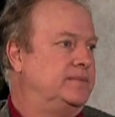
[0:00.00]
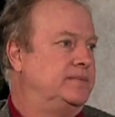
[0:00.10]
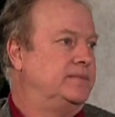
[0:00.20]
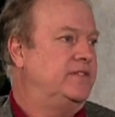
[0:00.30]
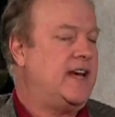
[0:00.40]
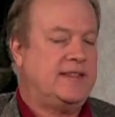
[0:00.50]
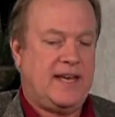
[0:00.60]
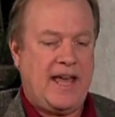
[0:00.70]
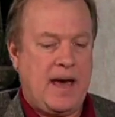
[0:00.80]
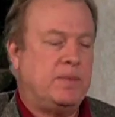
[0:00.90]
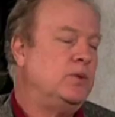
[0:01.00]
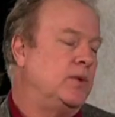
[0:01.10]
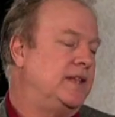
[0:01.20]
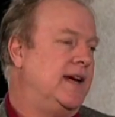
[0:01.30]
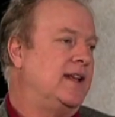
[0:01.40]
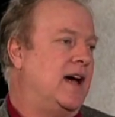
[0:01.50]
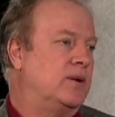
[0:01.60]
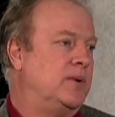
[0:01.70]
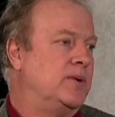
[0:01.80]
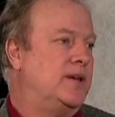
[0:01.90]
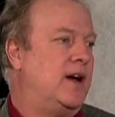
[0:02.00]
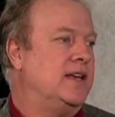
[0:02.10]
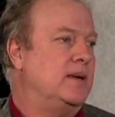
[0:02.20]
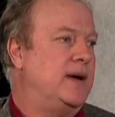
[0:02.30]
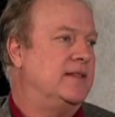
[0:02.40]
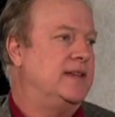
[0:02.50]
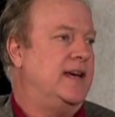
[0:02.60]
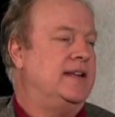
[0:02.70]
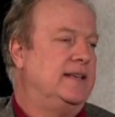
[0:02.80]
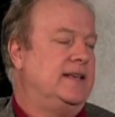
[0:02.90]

In fact, that happened with Deadlock. We were talking about that.